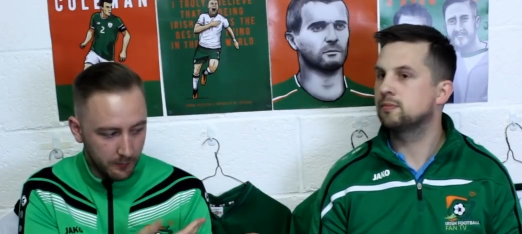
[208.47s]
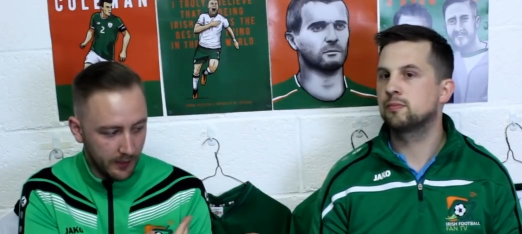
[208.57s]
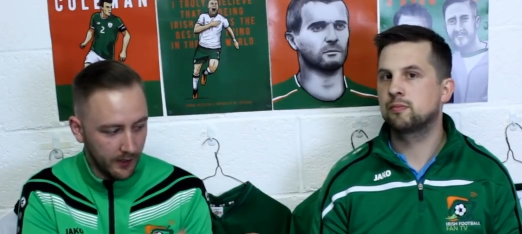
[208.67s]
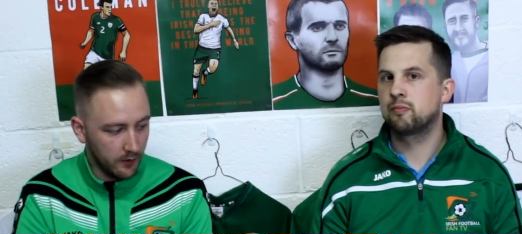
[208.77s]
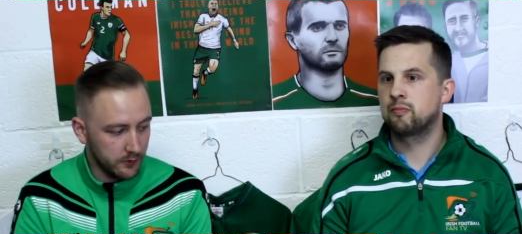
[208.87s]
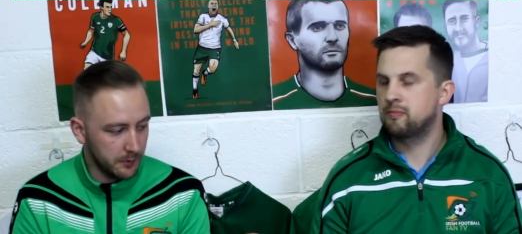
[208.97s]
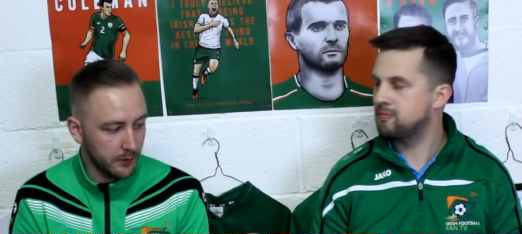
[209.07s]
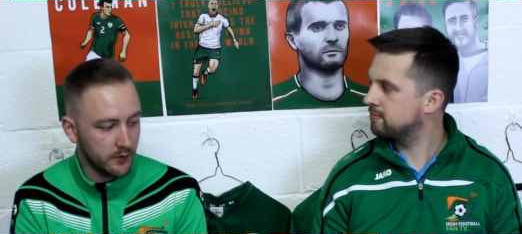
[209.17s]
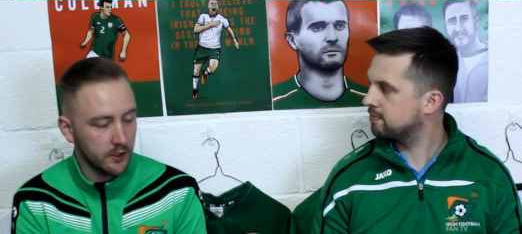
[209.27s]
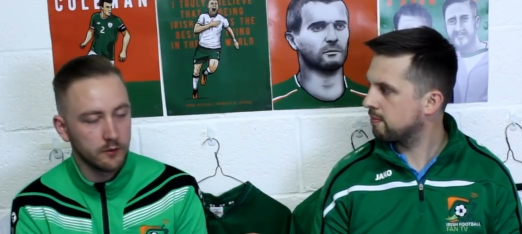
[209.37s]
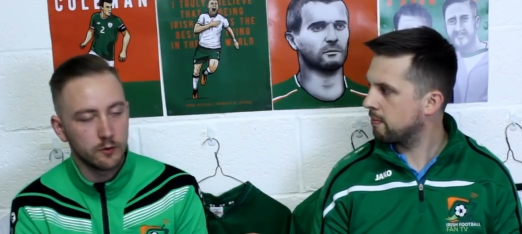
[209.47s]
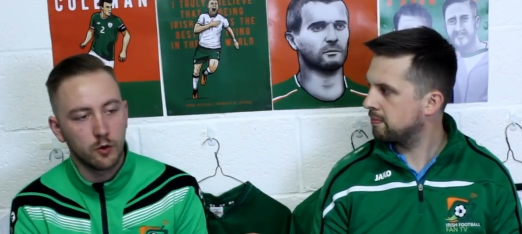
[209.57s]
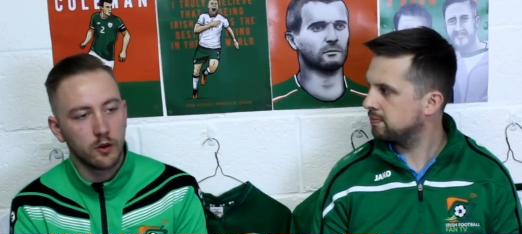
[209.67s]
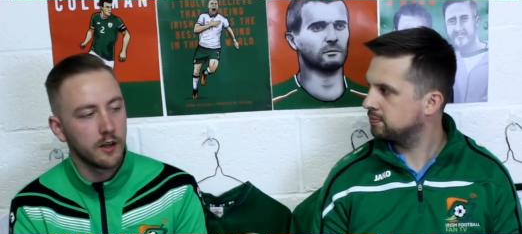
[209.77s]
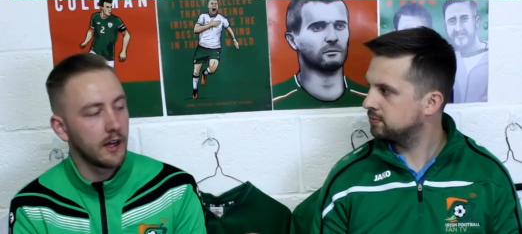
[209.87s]
Speaker 1: complaining, obviously, about Stephen
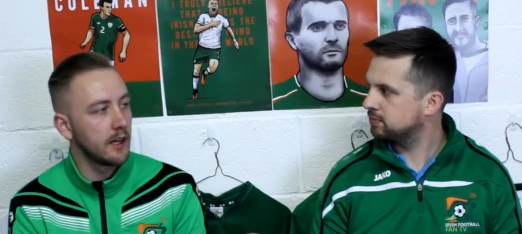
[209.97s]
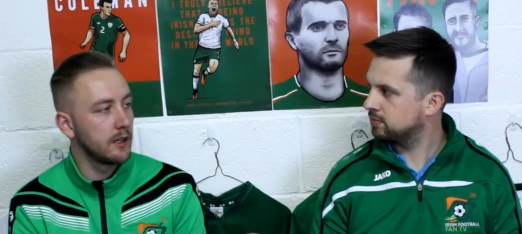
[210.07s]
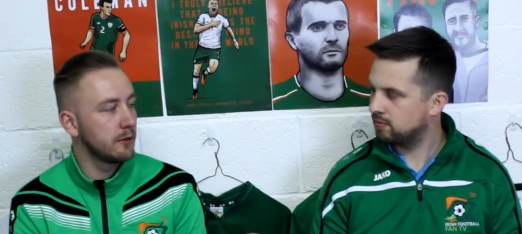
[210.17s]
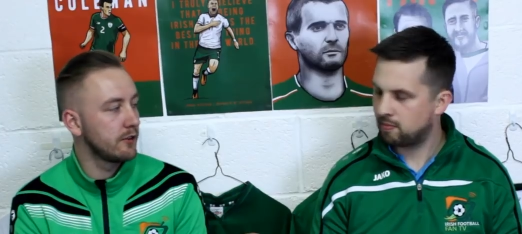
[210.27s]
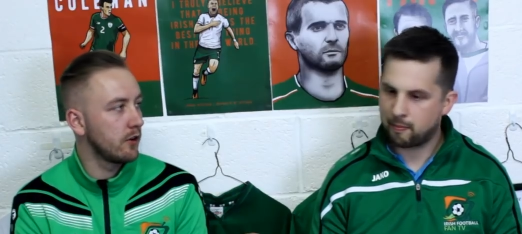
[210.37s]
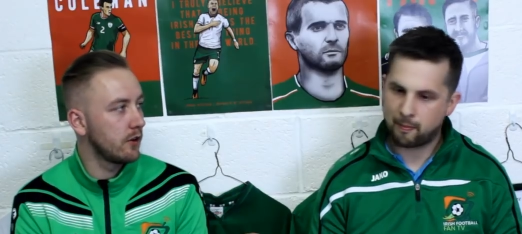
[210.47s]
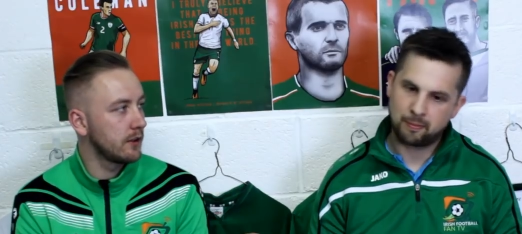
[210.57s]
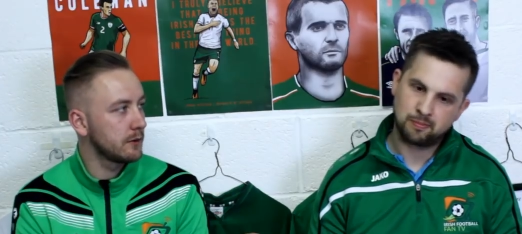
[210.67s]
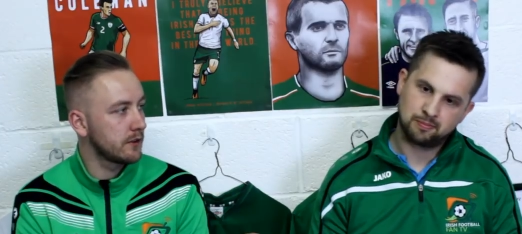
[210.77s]
Ward uh, before, and that